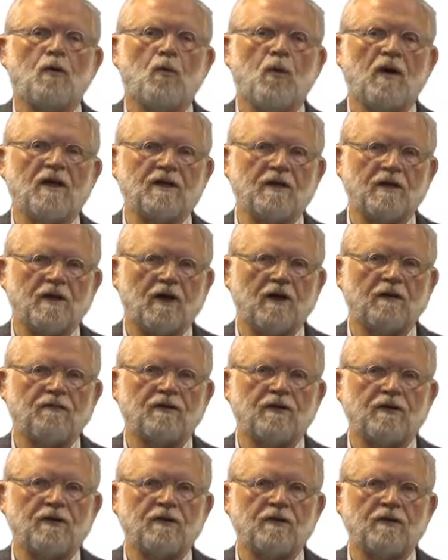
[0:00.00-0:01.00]
Once
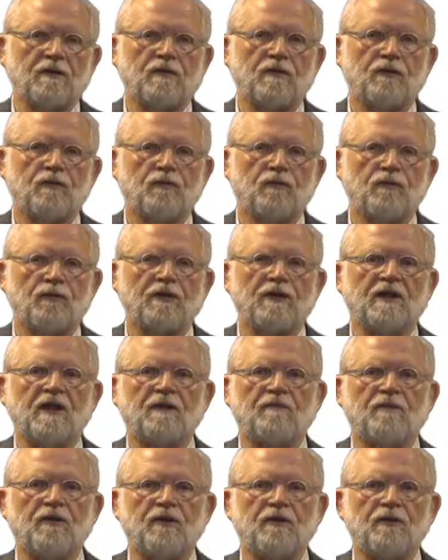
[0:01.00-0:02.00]
harvested, the wood
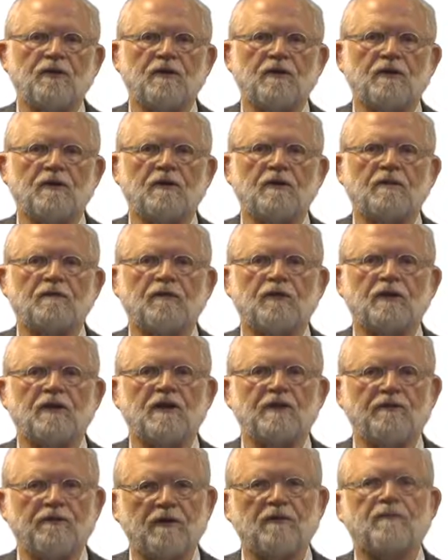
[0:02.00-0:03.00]
can be used for
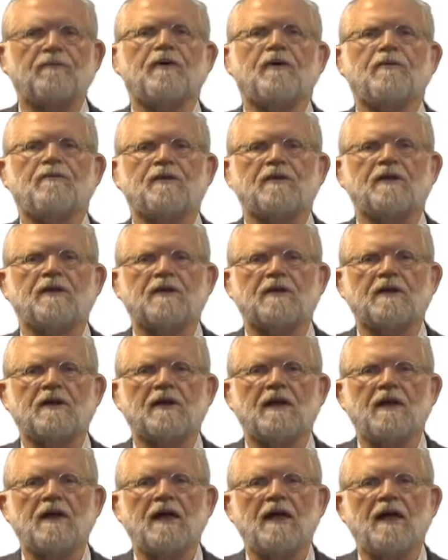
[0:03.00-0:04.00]
different purposes,
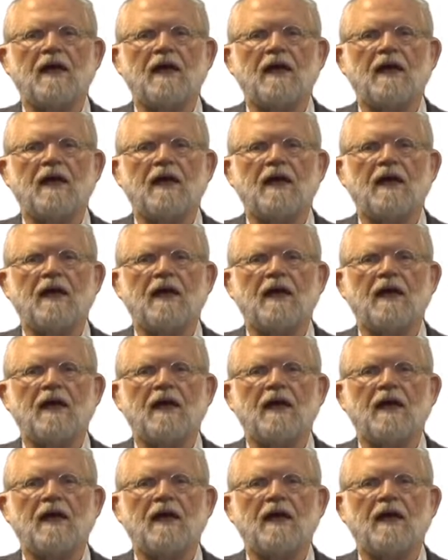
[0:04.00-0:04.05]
